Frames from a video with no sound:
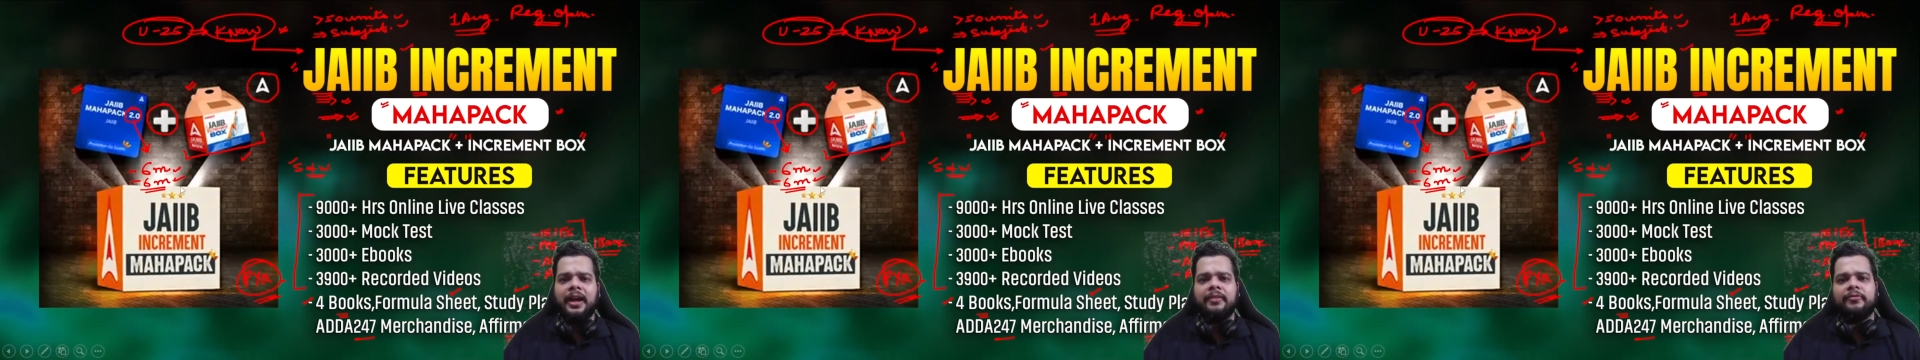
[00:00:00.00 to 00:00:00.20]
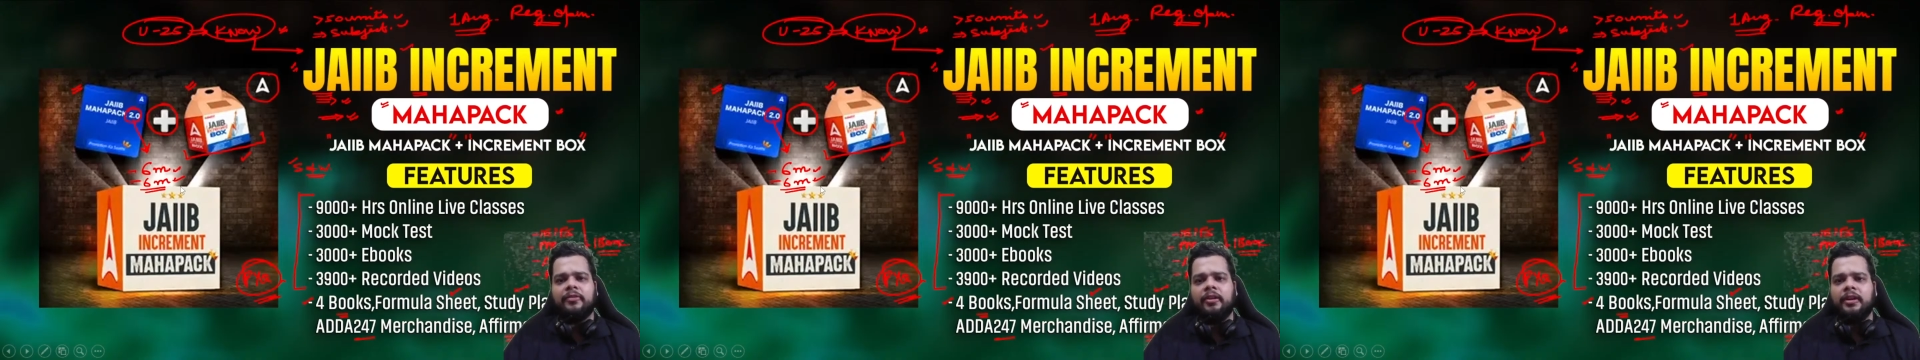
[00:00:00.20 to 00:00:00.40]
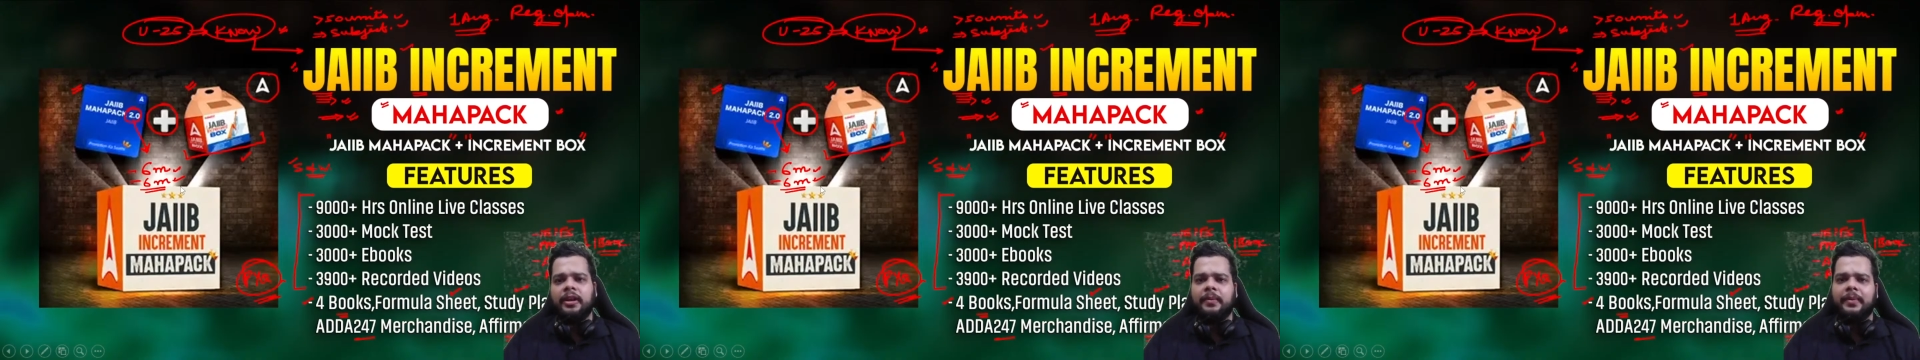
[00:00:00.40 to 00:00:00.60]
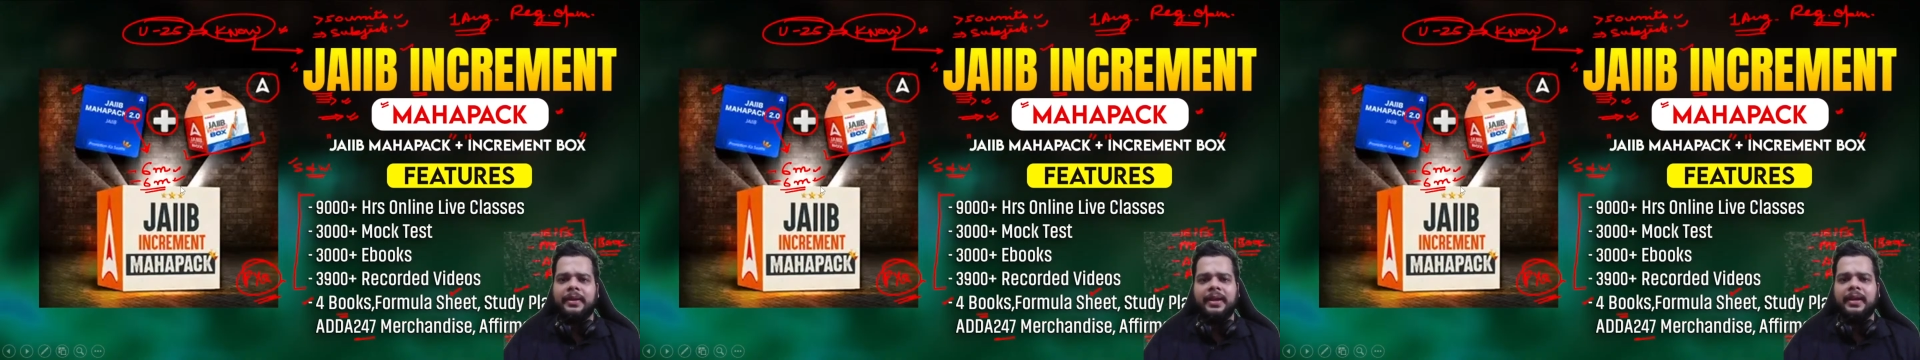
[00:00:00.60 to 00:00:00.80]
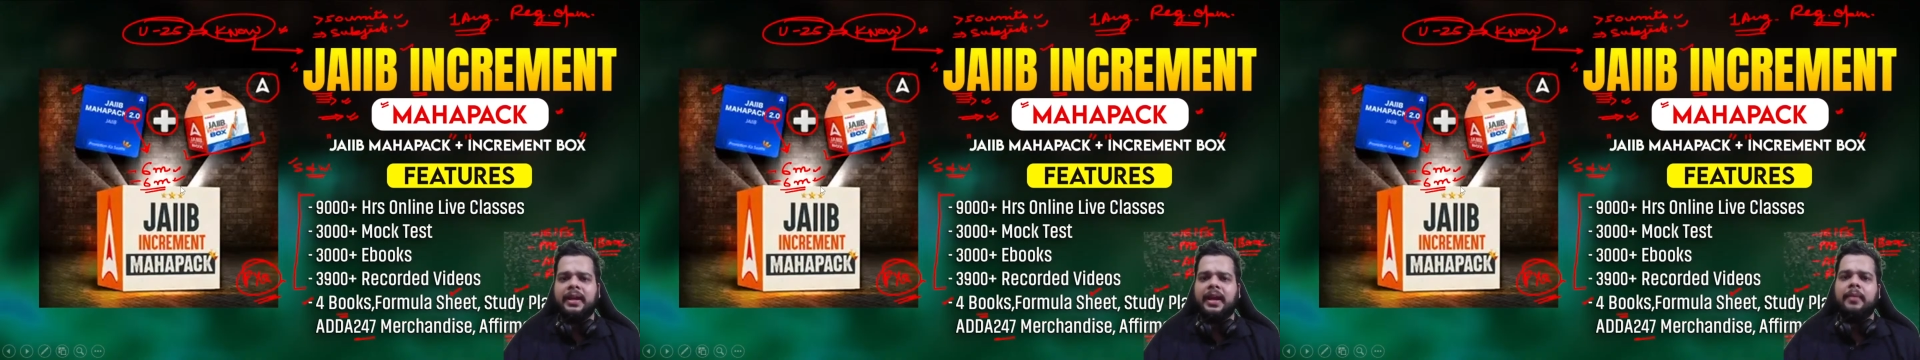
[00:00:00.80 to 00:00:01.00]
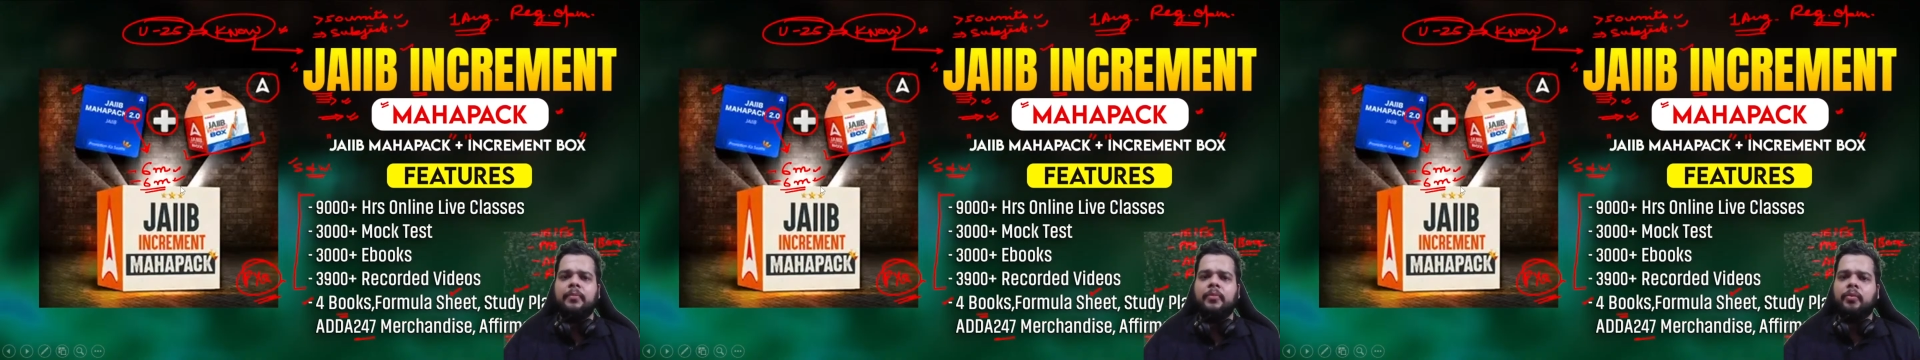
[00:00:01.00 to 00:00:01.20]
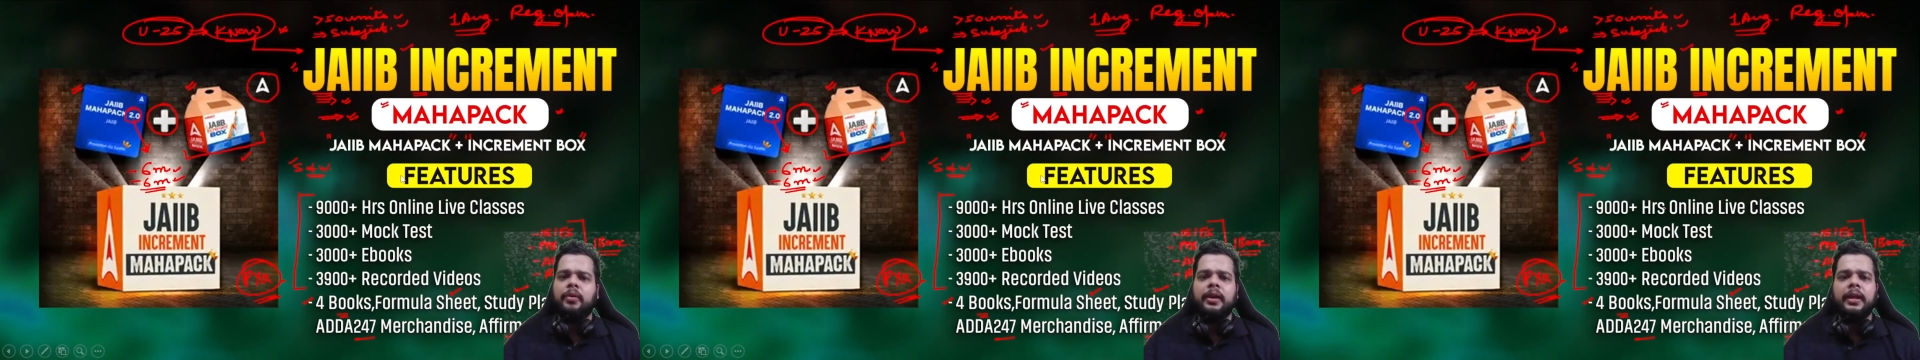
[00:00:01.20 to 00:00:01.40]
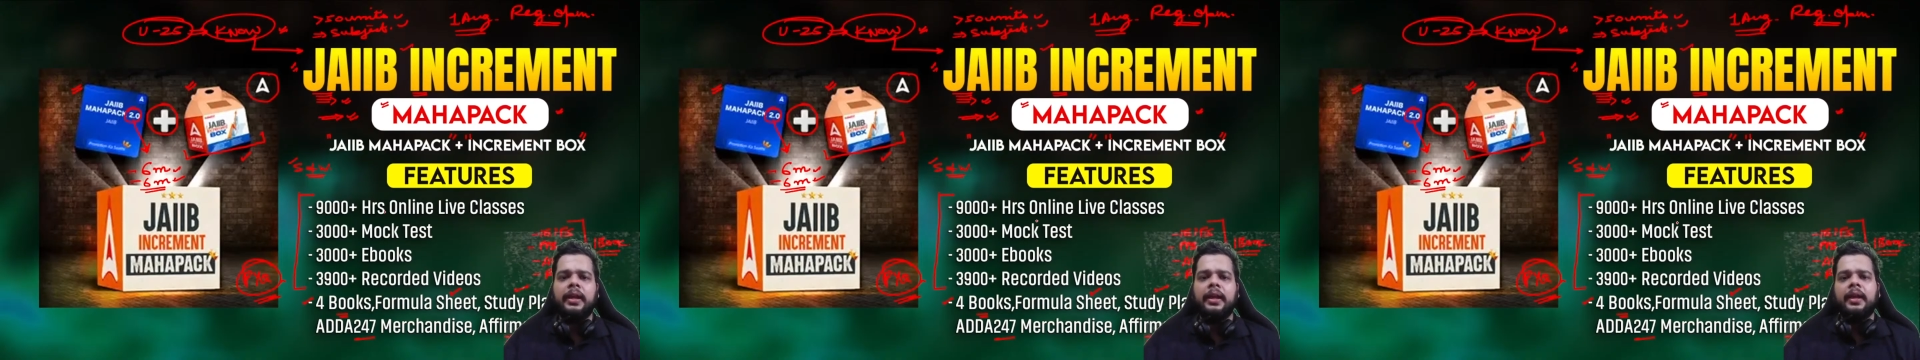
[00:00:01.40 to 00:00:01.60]
are for limited time
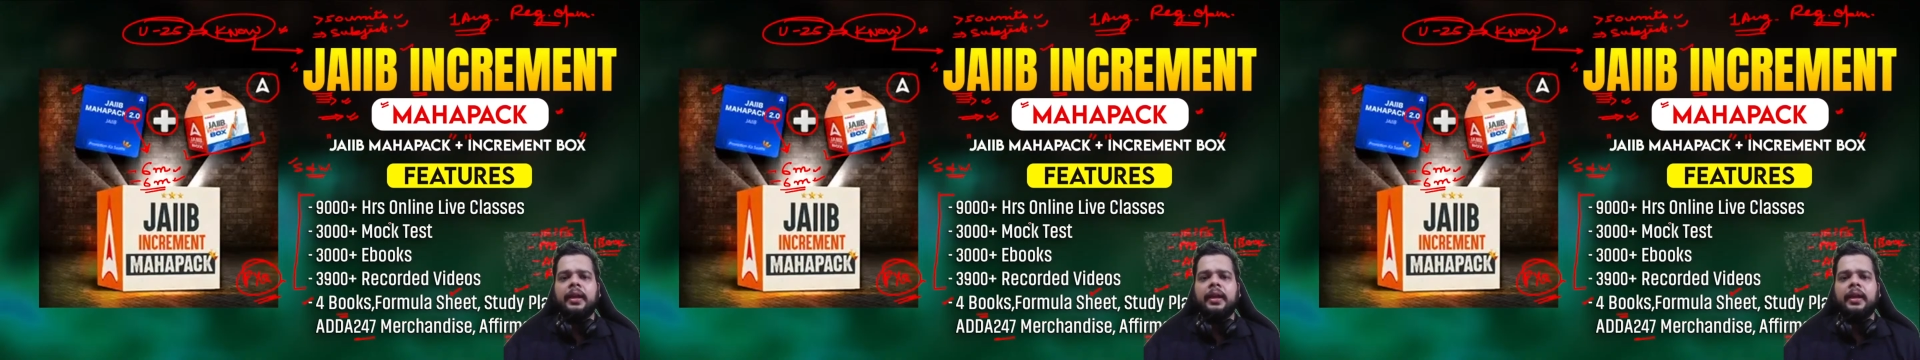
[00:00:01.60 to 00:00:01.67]
only.